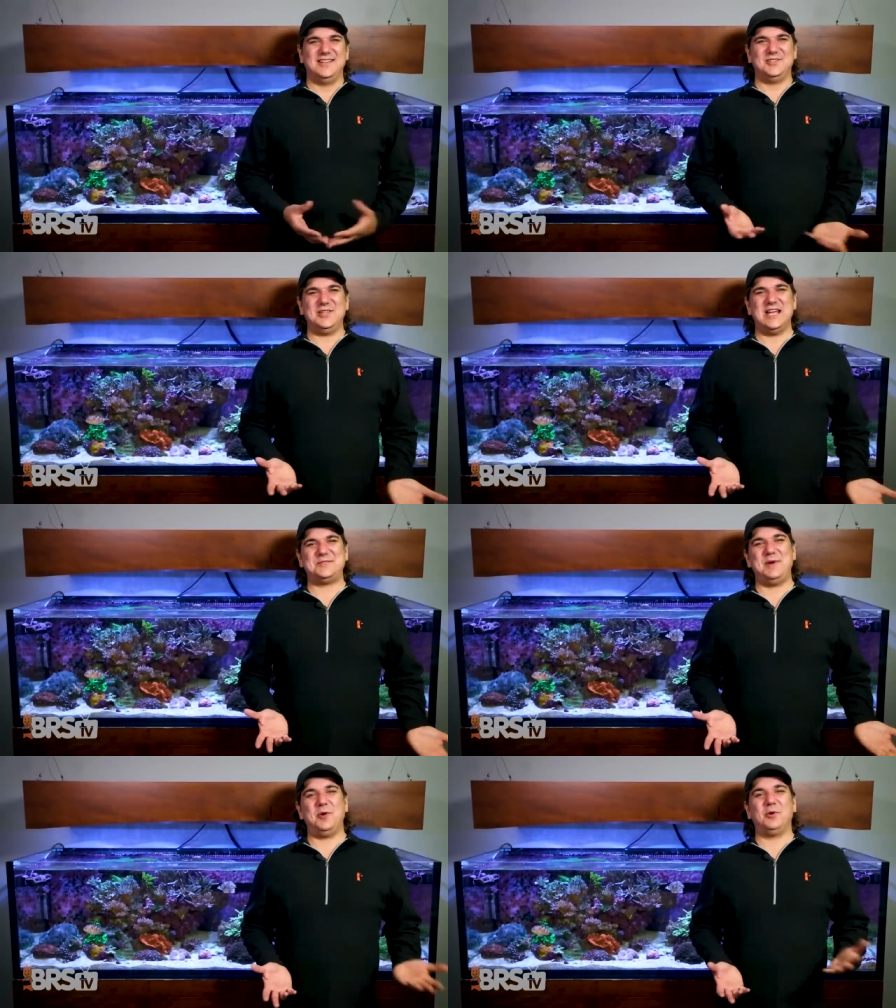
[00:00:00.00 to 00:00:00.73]
So in
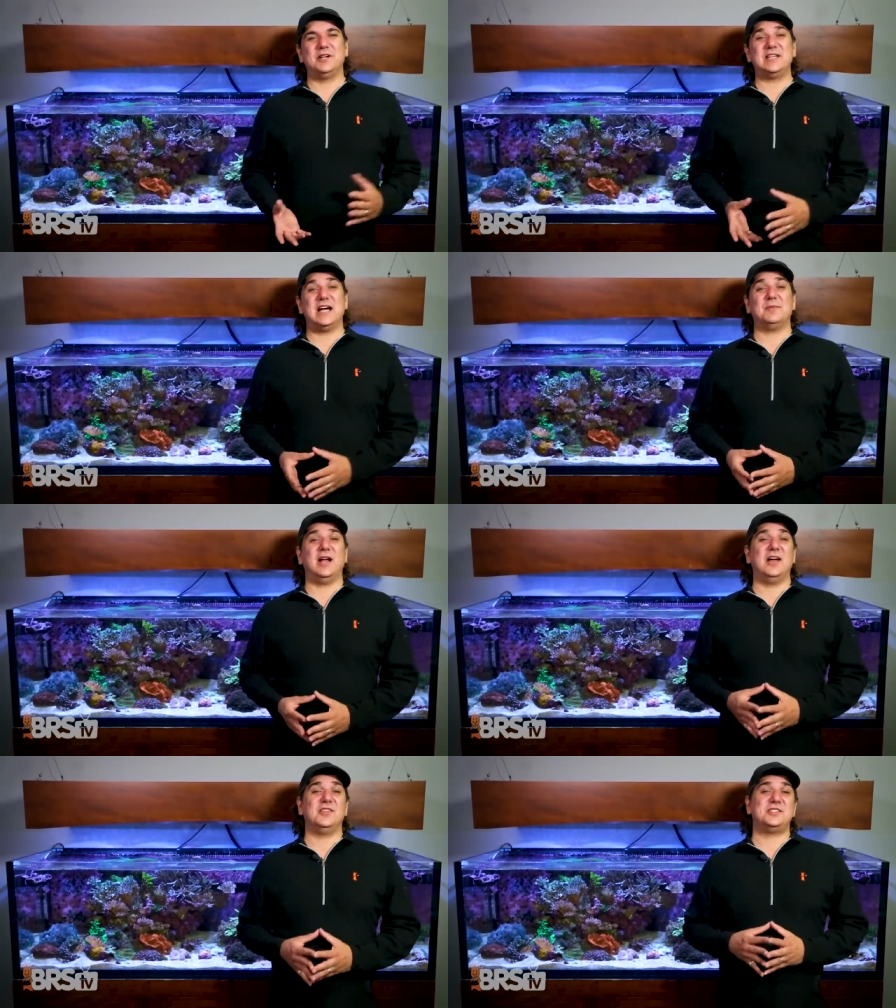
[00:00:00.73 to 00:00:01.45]
that spirit, we're gonna talk
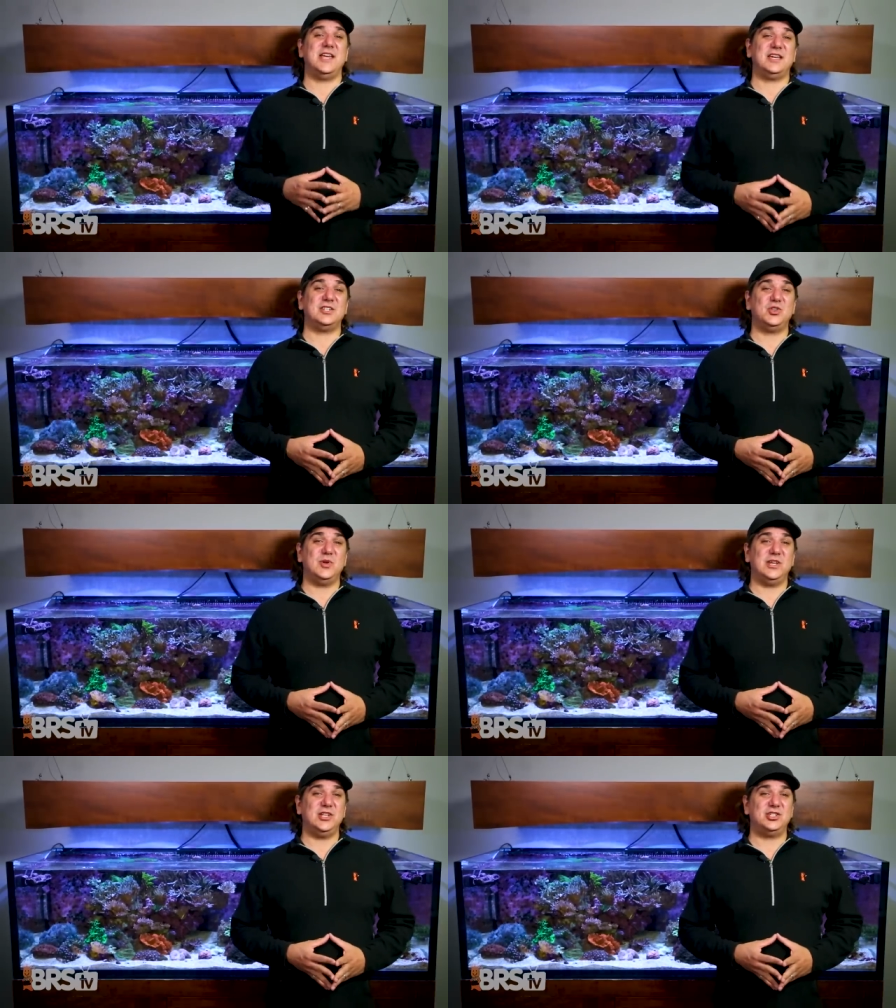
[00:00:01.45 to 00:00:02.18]
about how this tank is
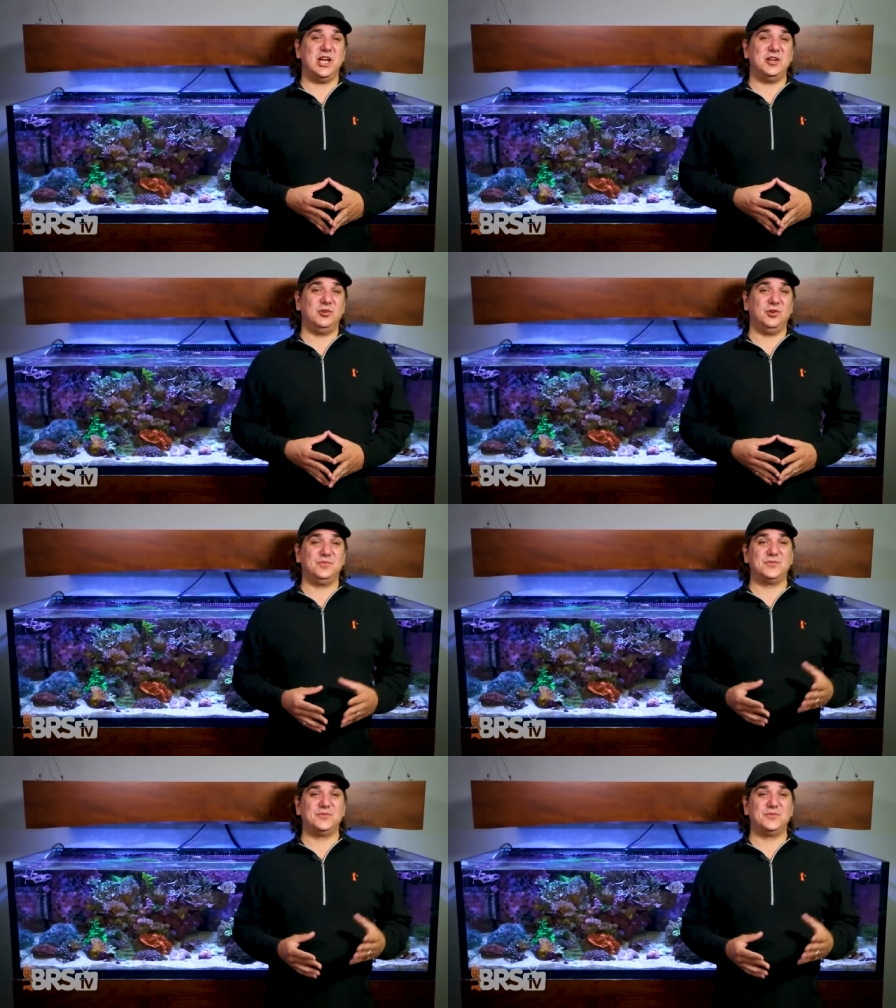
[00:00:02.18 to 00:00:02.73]
doing in general,